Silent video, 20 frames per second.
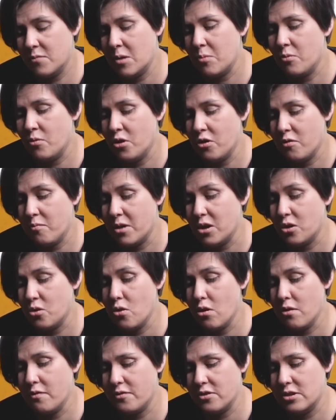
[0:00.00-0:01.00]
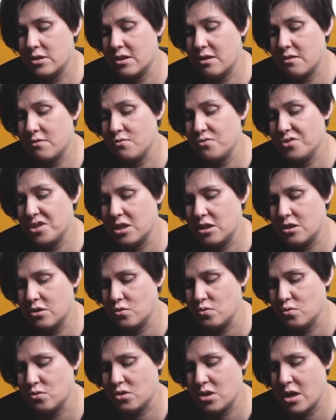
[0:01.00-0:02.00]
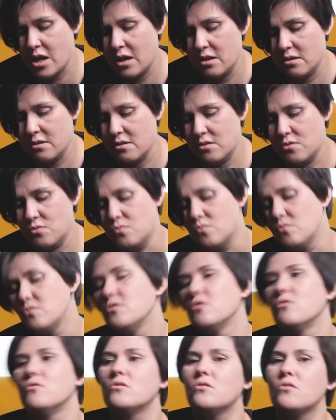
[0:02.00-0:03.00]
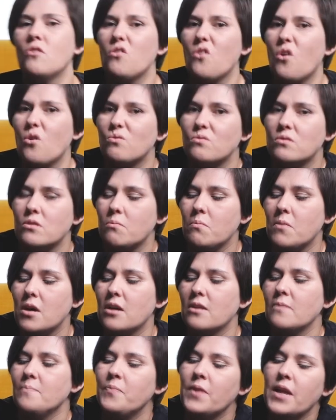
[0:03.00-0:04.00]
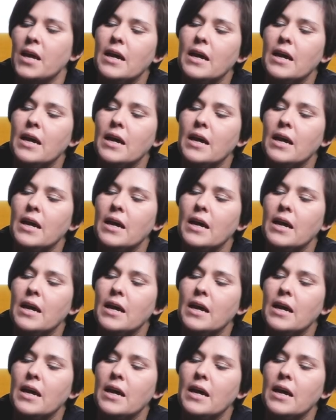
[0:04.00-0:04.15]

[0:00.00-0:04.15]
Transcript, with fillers: one of my girlfriend has really huge hands too, so it's not only men.